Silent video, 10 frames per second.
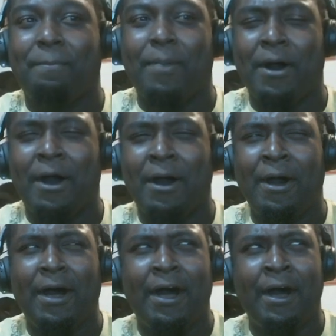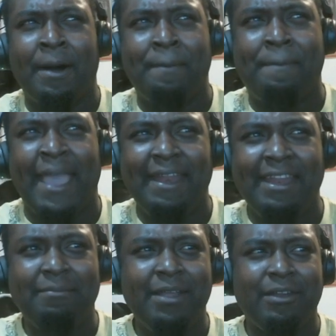
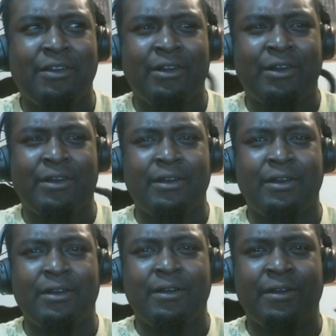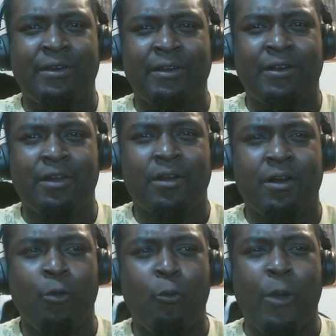abandonment or
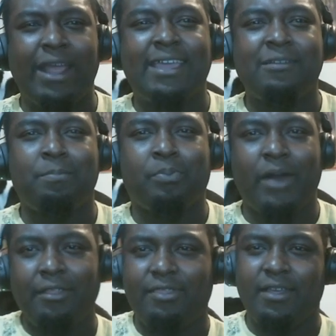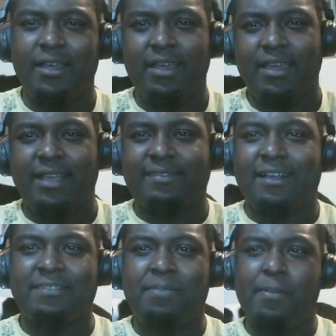awakened breath. It's how
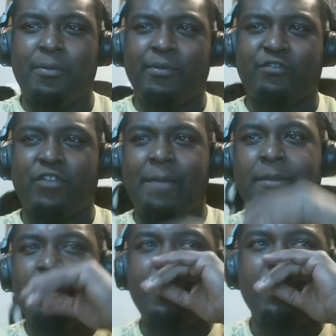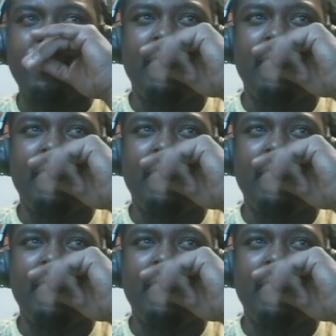some people described it here.